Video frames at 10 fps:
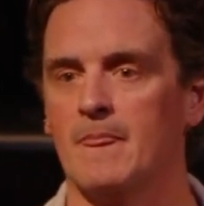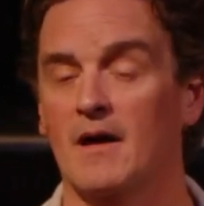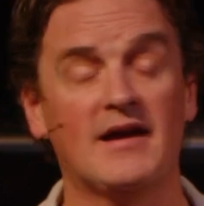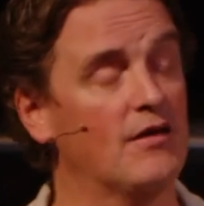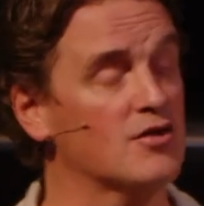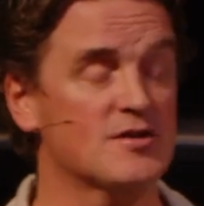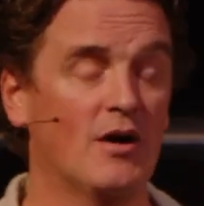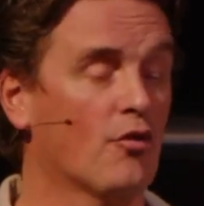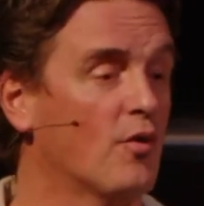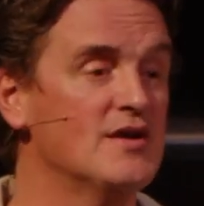Again, there's some
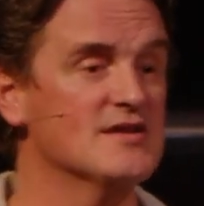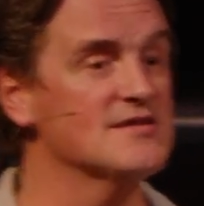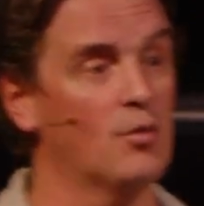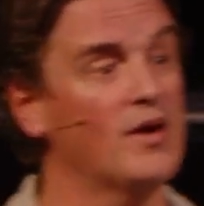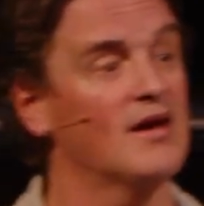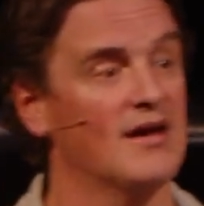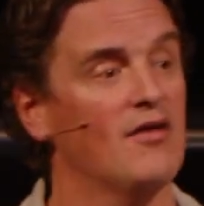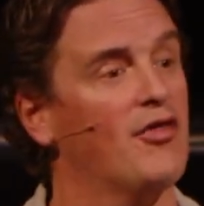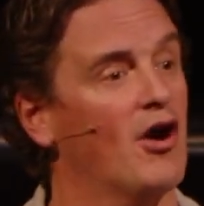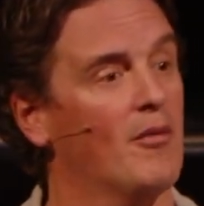other reasons that we can
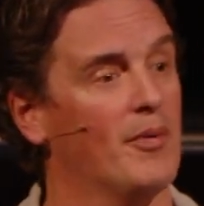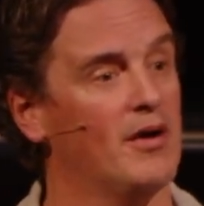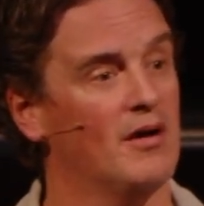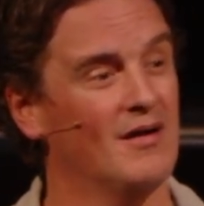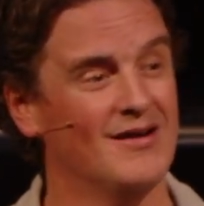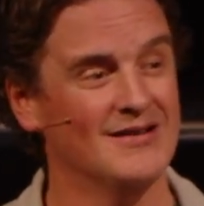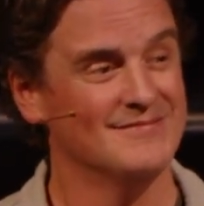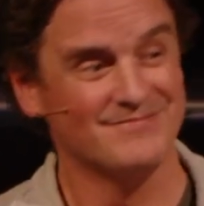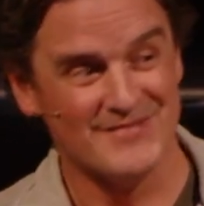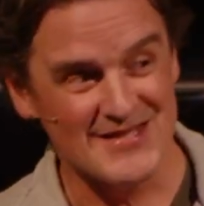get there, but
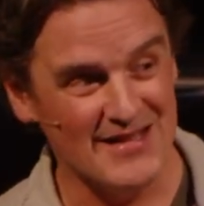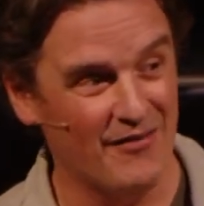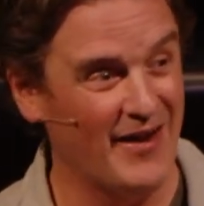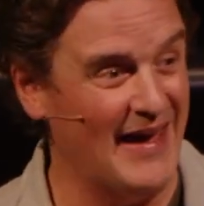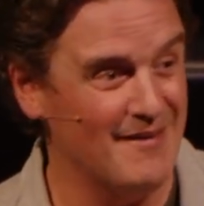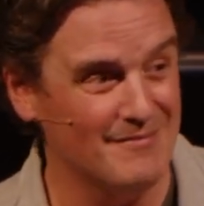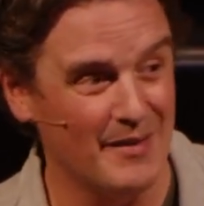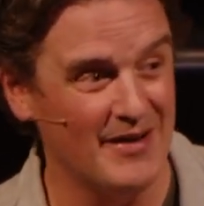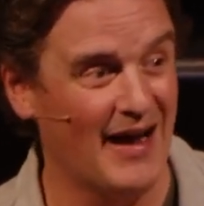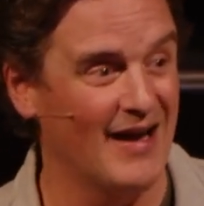7, 8,
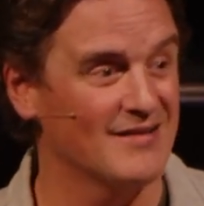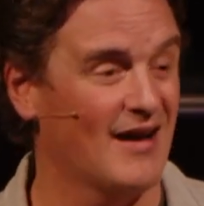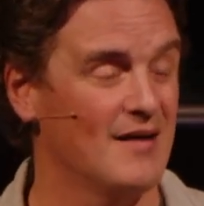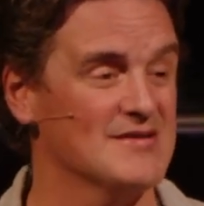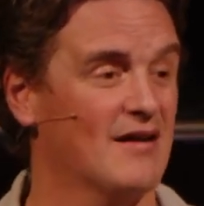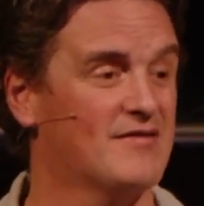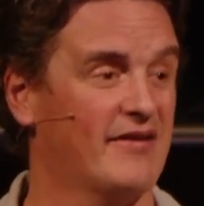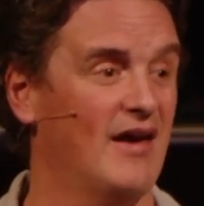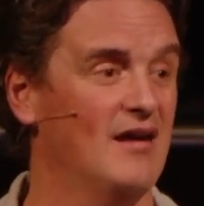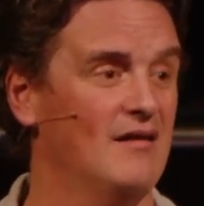maybe 9 times out of
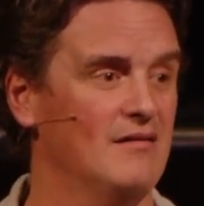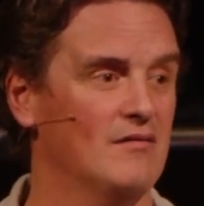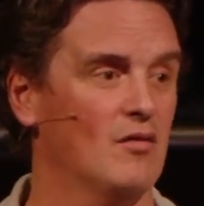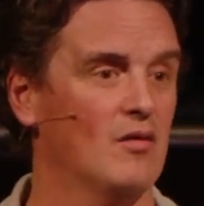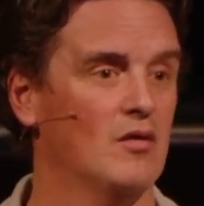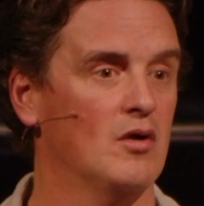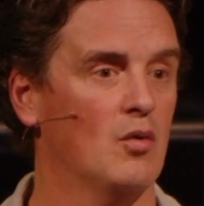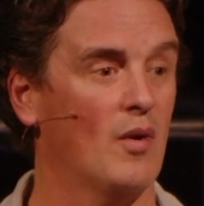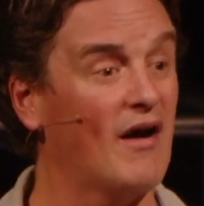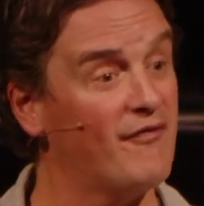10,
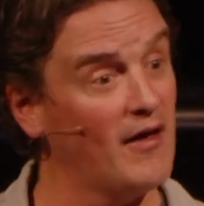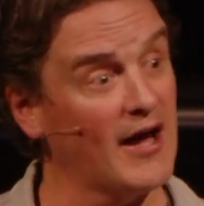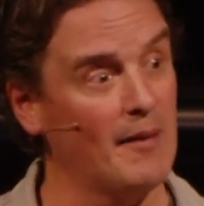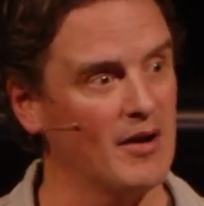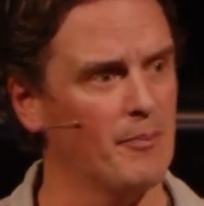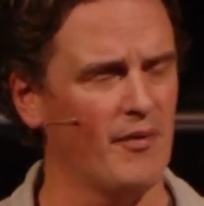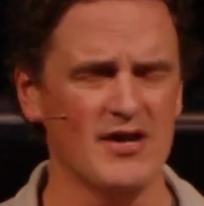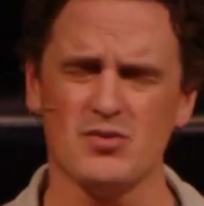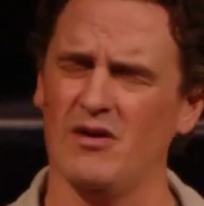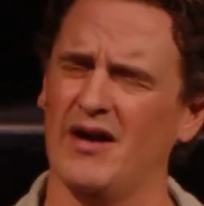when I feel like I'm in a
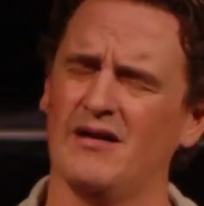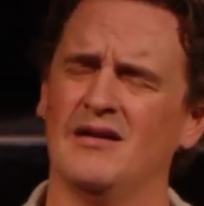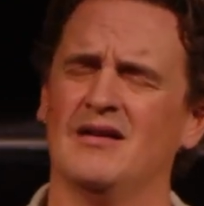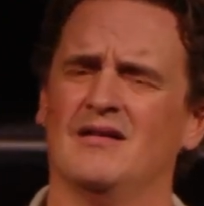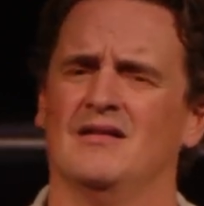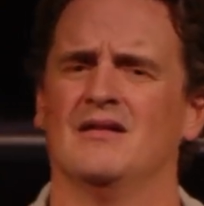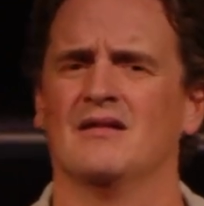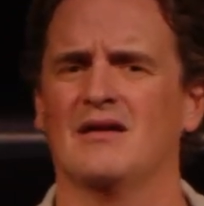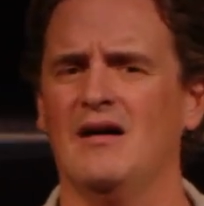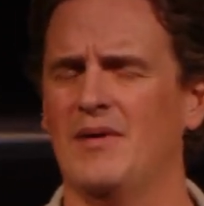place where like,
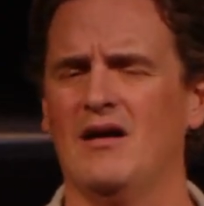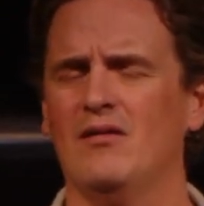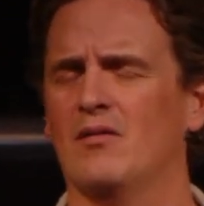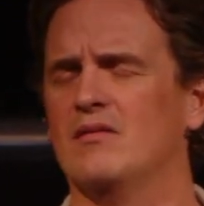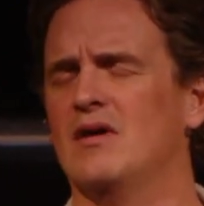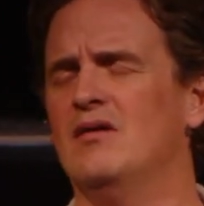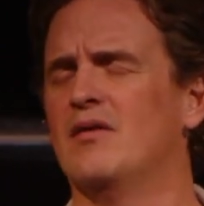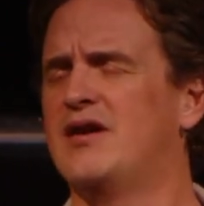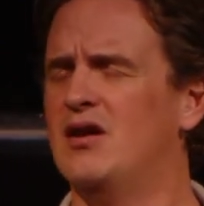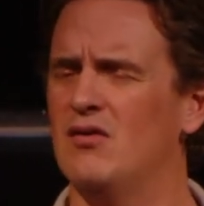God, man, I
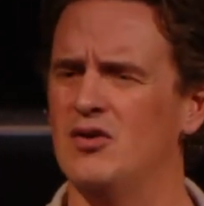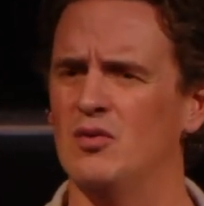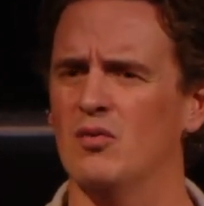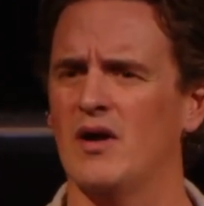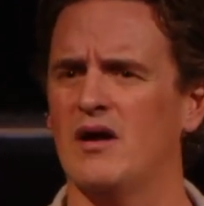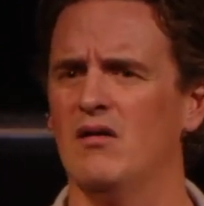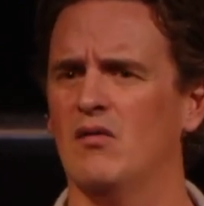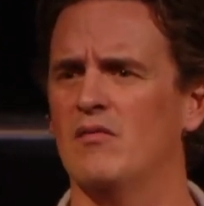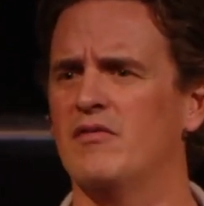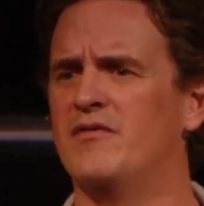don't hear you. Like, I
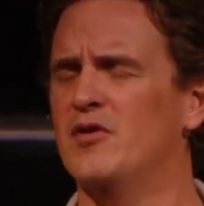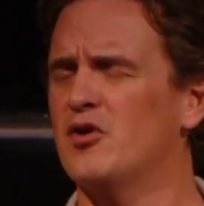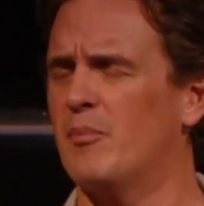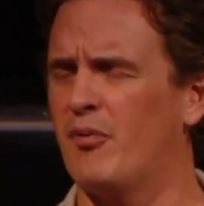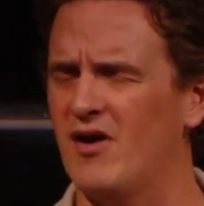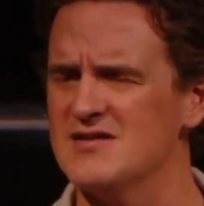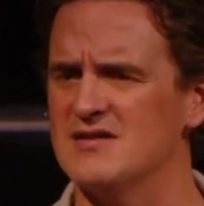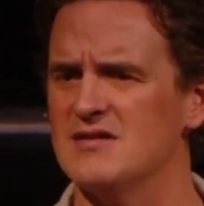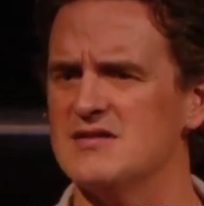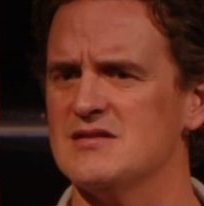don't feel your
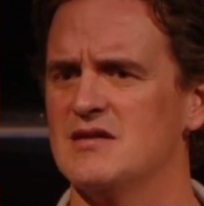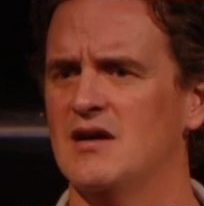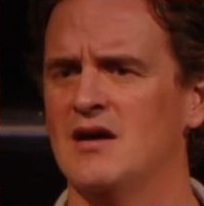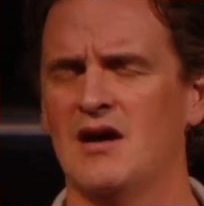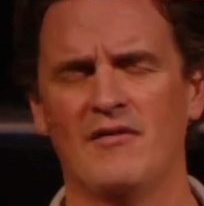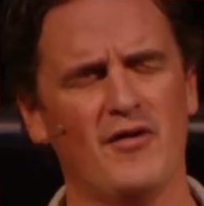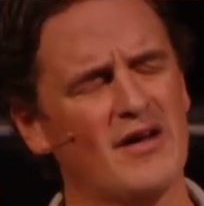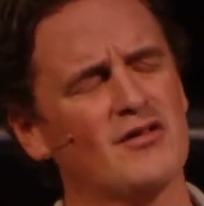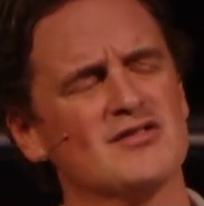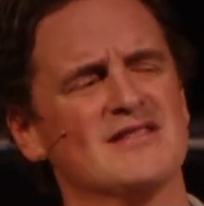presence. I feel
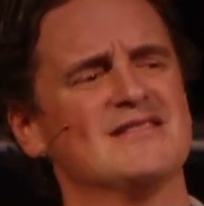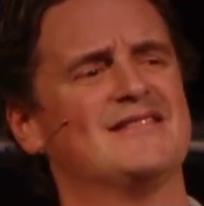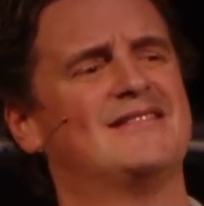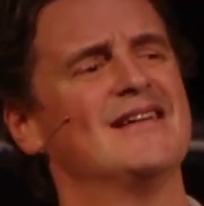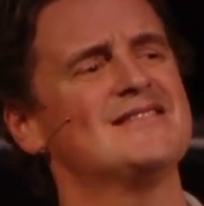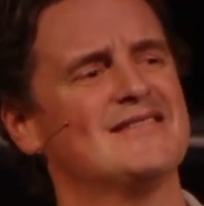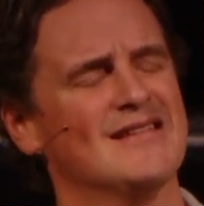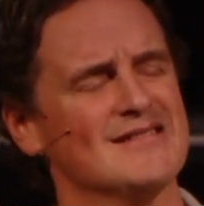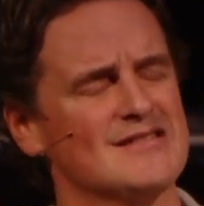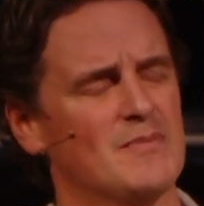like there's this
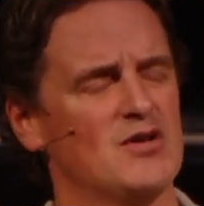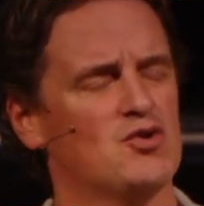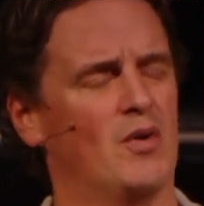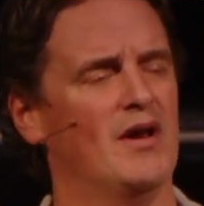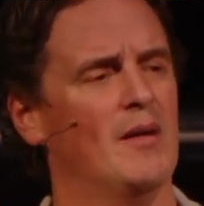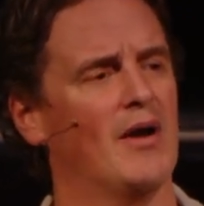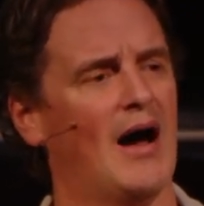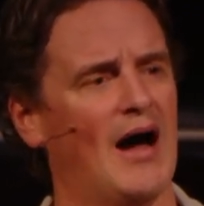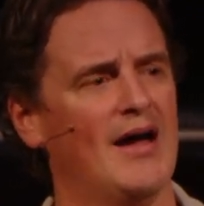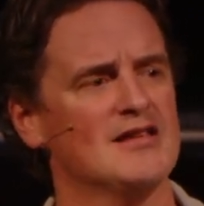distance between Him and
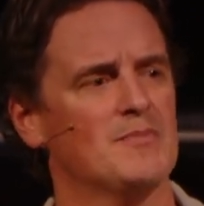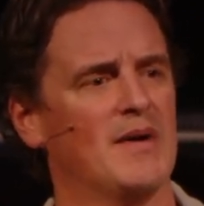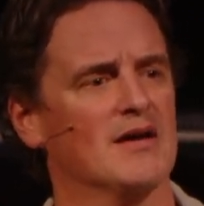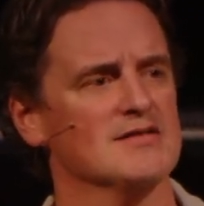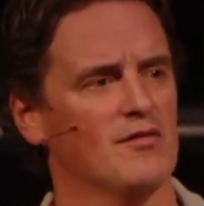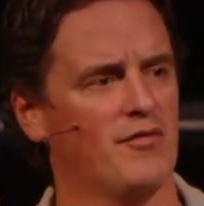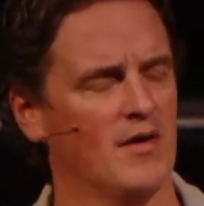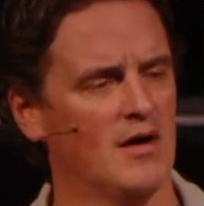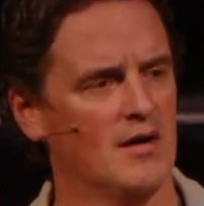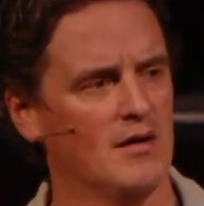I. It's because of
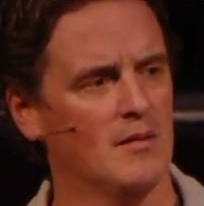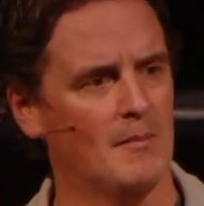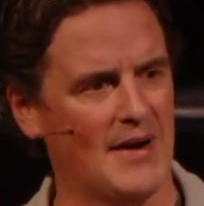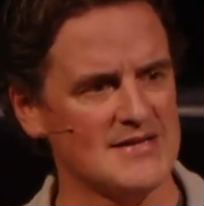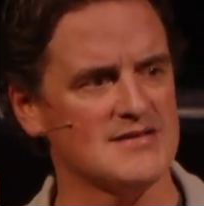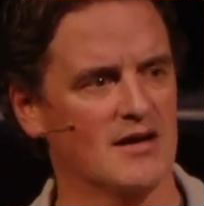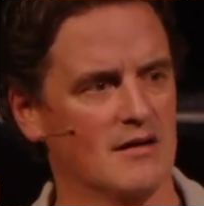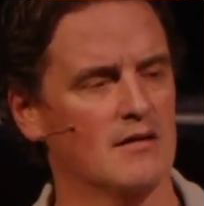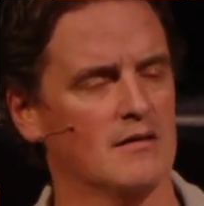my sin.